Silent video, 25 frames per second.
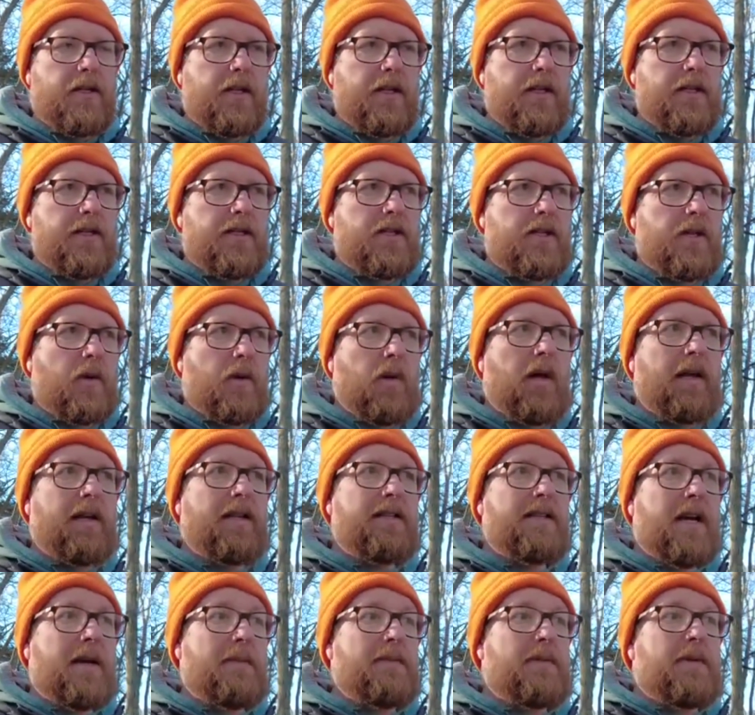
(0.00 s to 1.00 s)
And so a lot
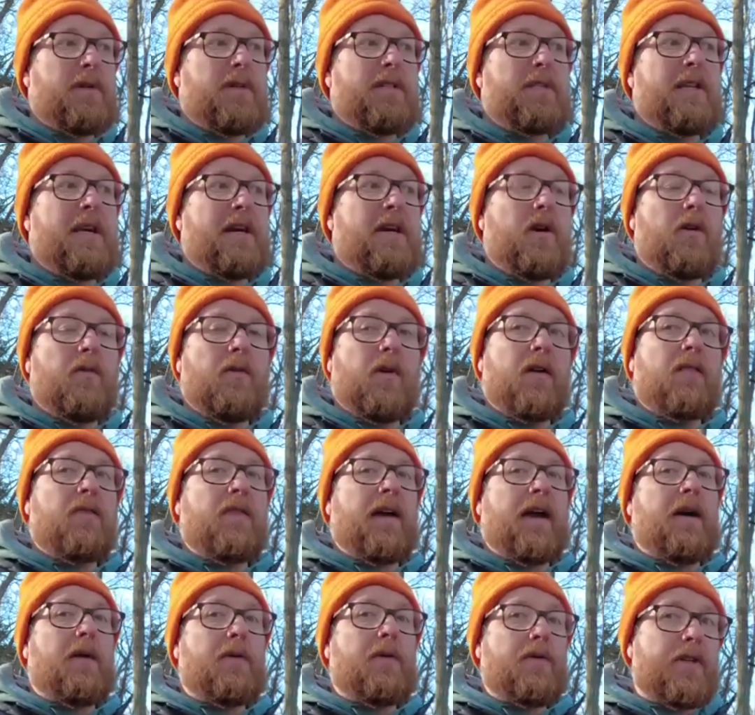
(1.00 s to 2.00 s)
of times when you take over
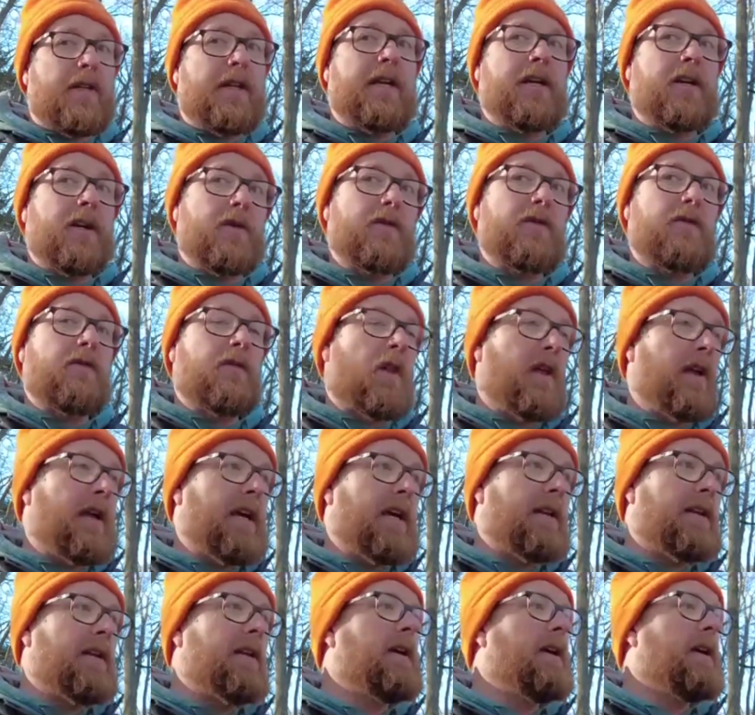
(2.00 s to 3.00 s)
1,000 acres of
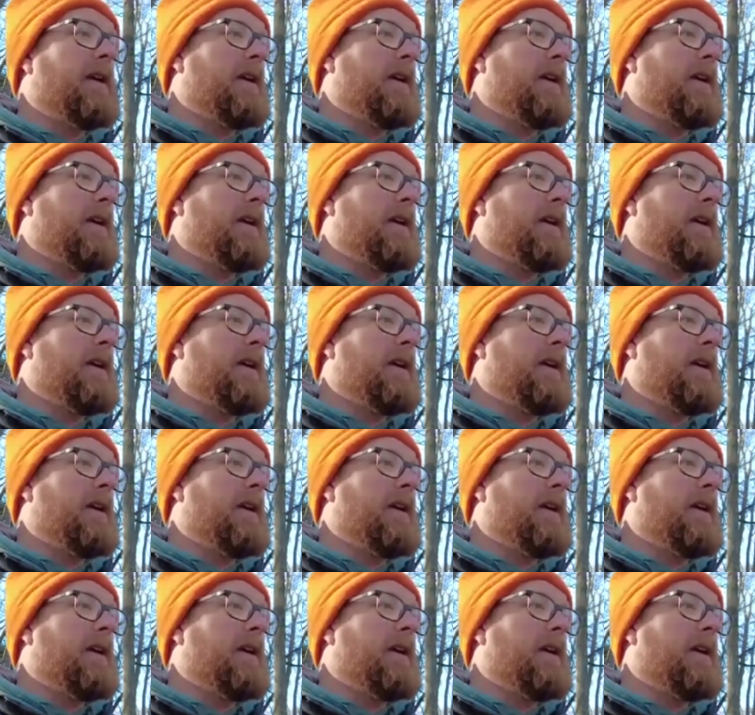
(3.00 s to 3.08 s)
land,